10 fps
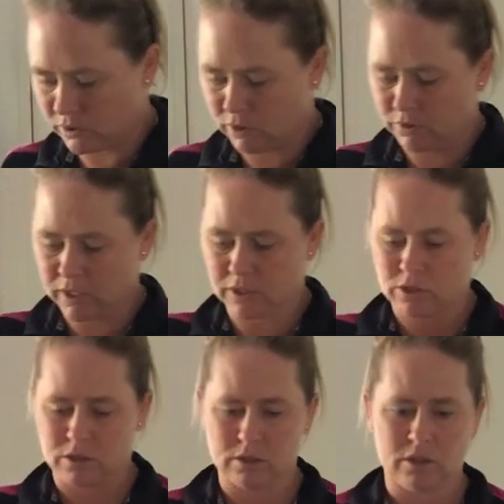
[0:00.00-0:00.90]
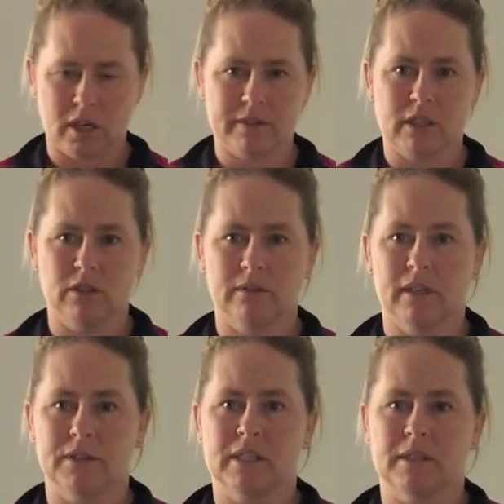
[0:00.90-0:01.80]
you'll get 2 knives that look
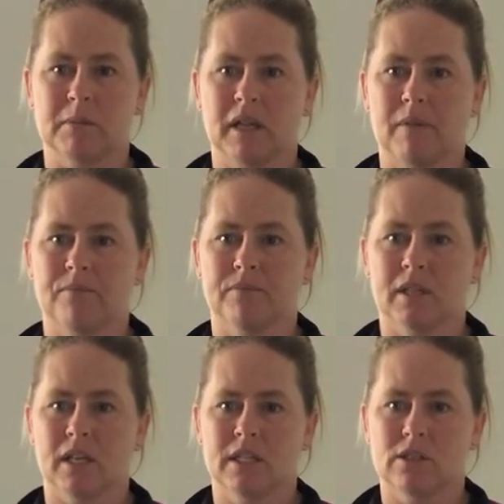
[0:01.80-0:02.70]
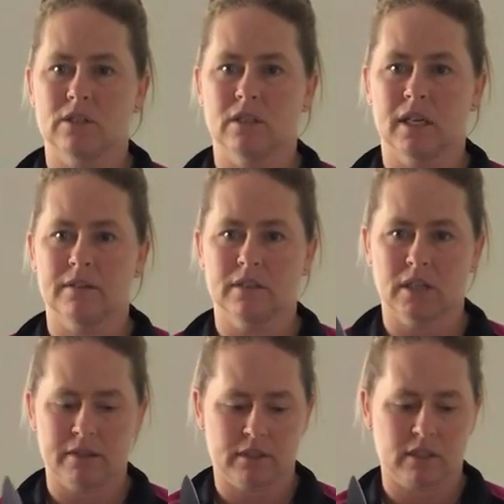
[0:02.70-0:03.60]
very similar. Now these 2
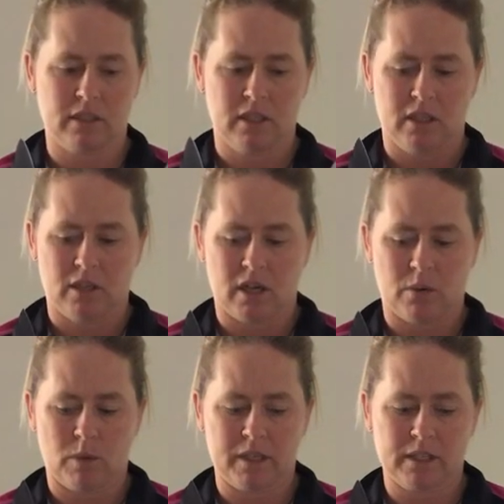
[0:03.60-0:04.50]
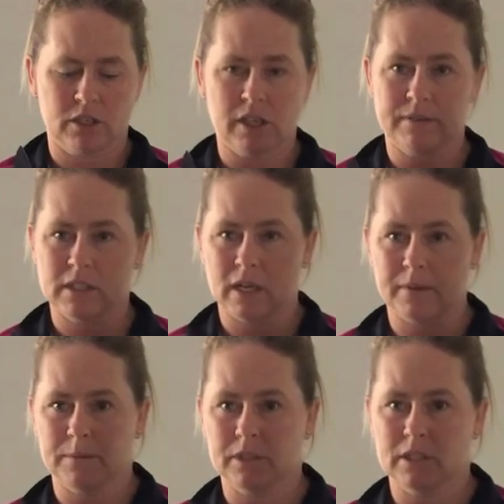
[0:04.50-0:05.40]
knives, one is a chef's
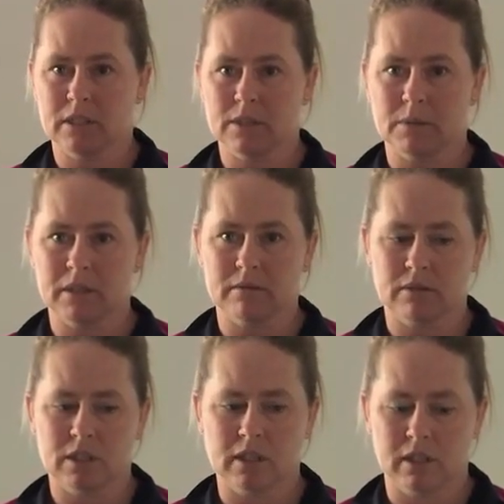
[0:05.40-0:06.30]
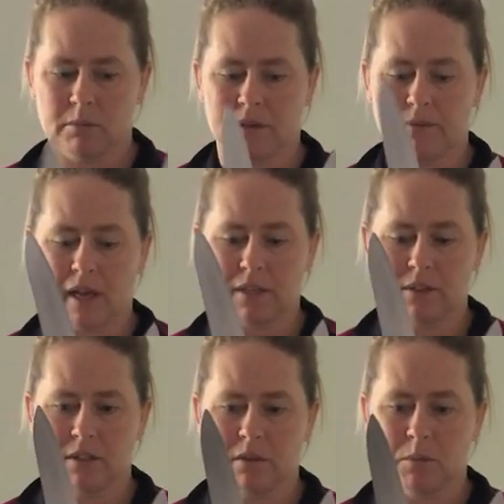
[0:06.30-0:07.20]
knife, which is this one, which is a little bit fatter
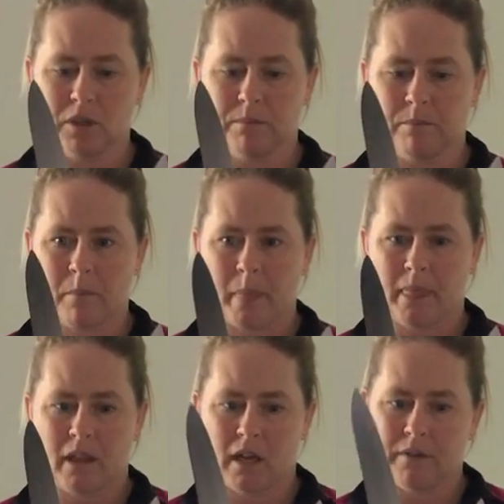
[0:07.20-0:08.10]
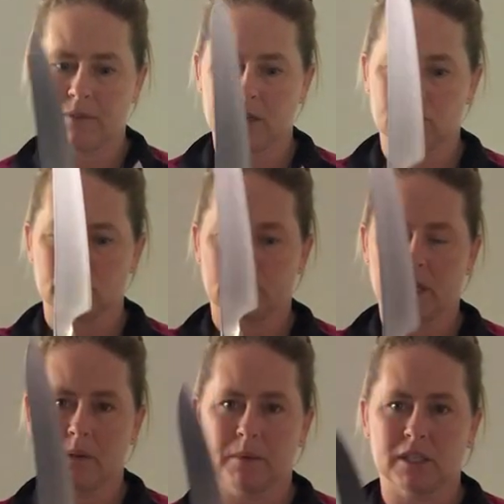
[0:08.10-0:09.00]
at the bottom, fatter all the
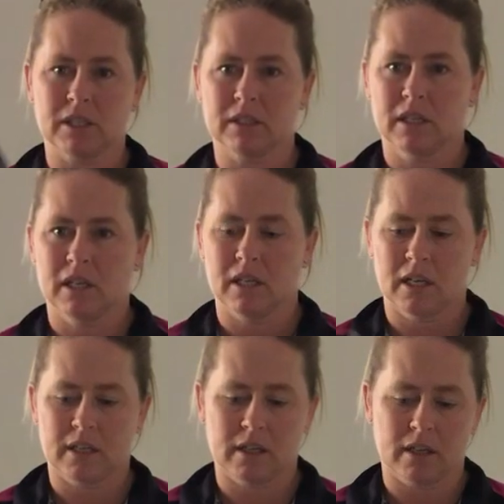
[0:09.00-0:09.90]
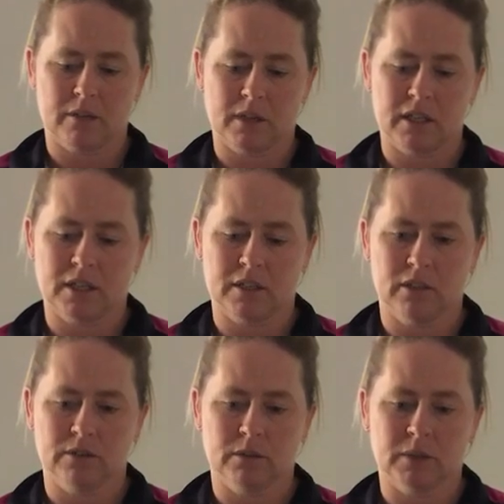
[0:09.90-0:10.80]
way up actually, and another
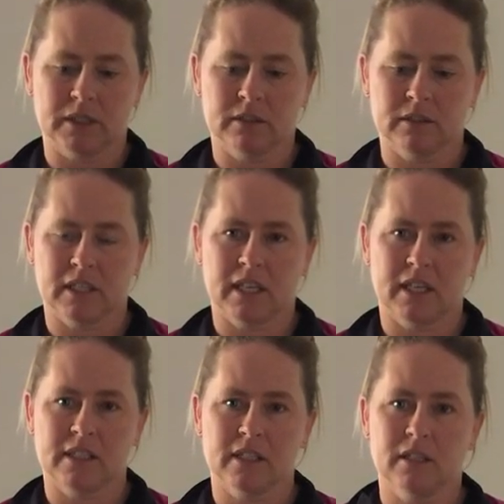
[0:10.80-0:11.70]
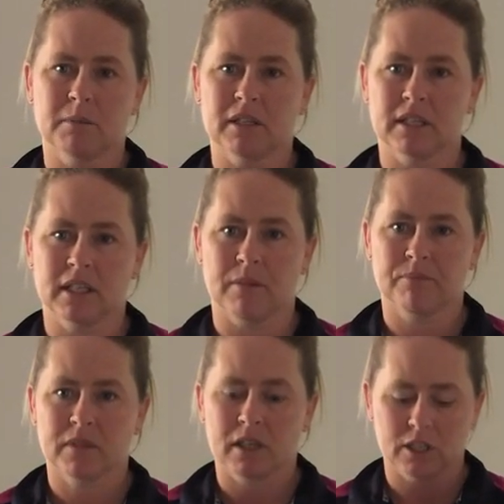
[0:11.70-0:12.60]
longer one is a little bit thinner.
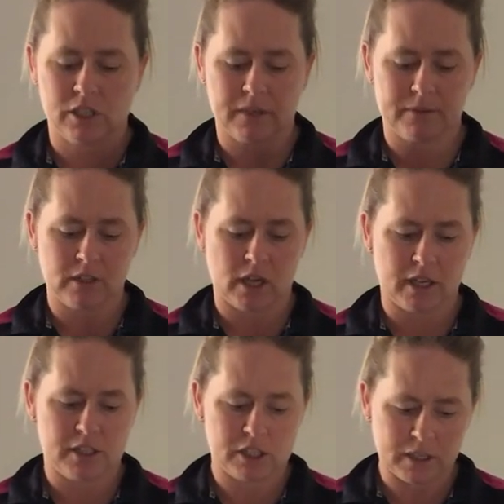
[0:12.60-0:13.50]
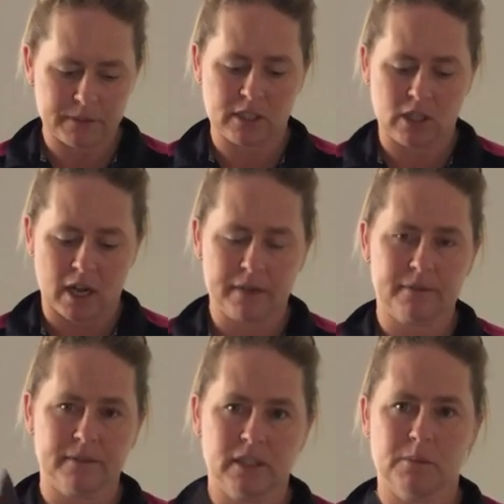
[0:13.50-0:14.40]
A chef's knife
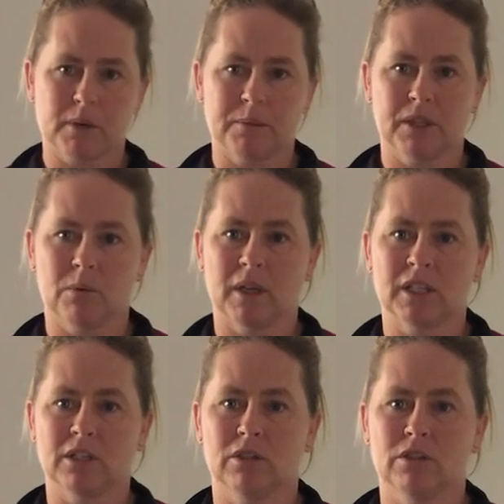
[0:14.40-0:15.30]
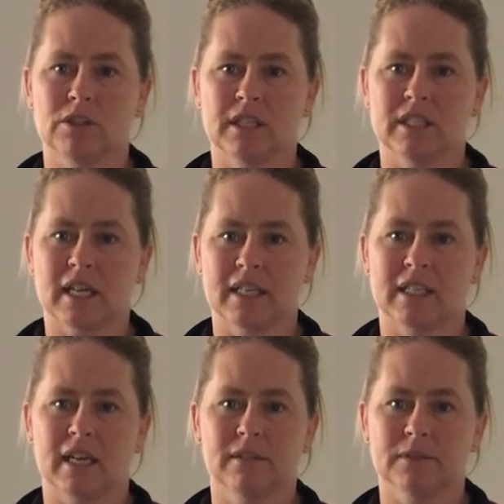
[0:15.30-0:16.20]
is probably the one that you're using day to
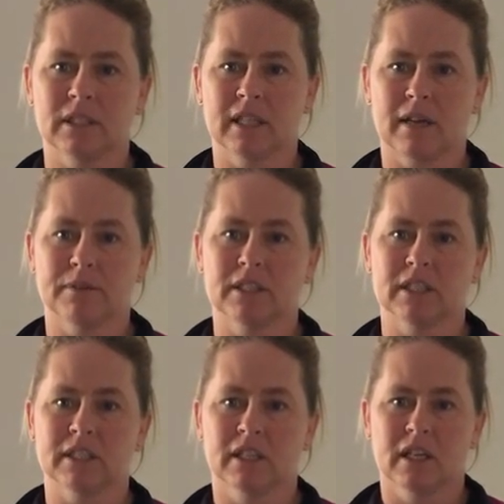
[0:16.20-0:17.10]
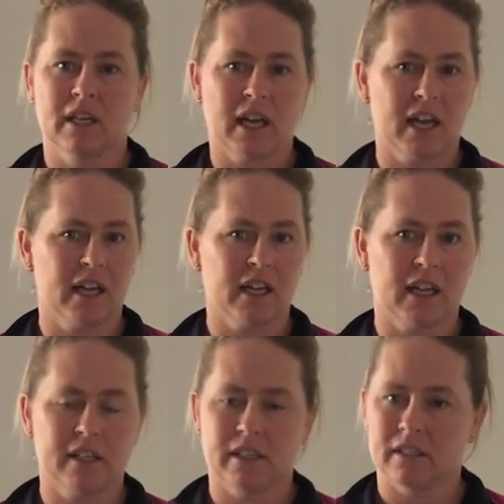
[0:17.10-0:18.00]
day for nearly everything,
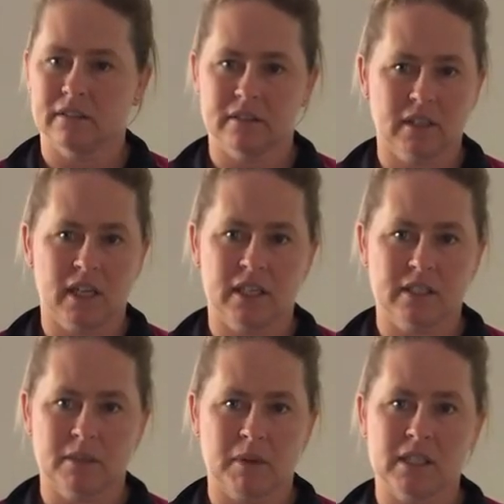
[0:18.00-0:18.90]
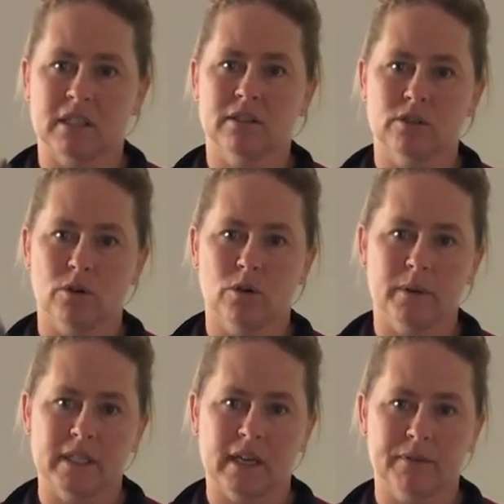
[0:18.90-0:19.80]
and it's amazing. So
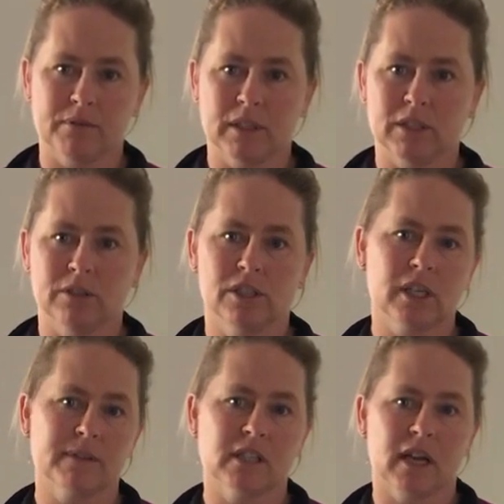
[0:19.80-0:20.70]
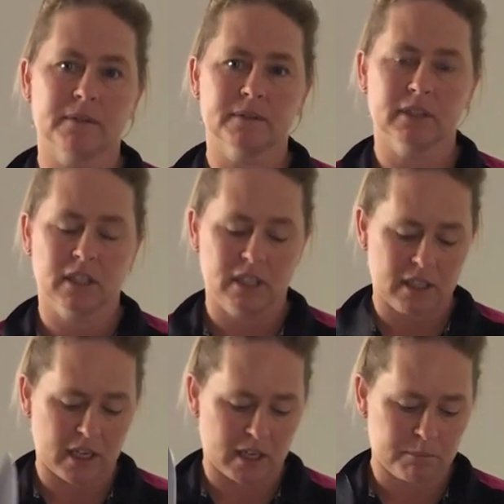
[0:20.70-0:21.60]
always have a really good chef's
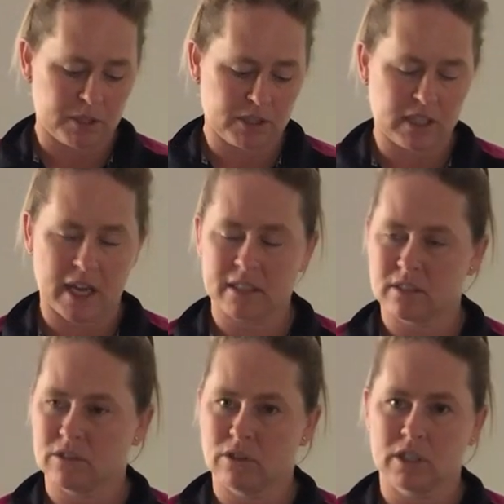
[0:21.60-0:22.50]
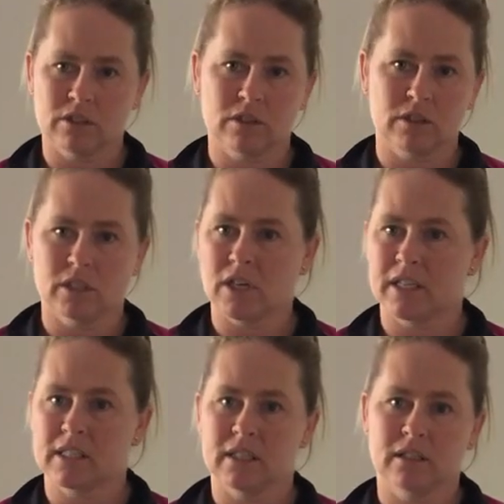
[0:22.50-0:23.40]
knife, because you can do your
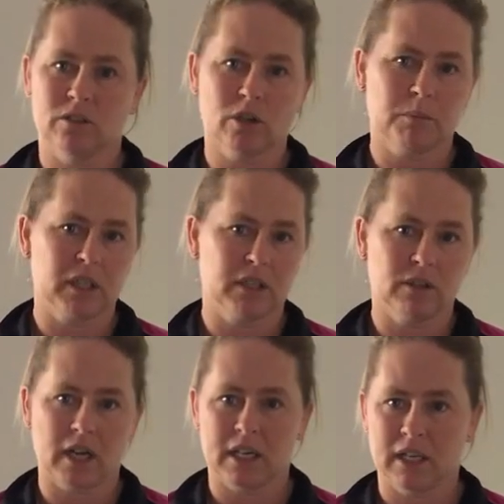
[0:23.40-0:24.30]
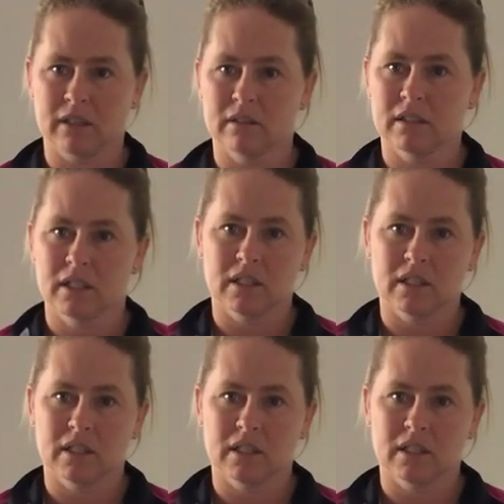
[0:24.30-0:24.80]
dicing, your chopping, your cutting,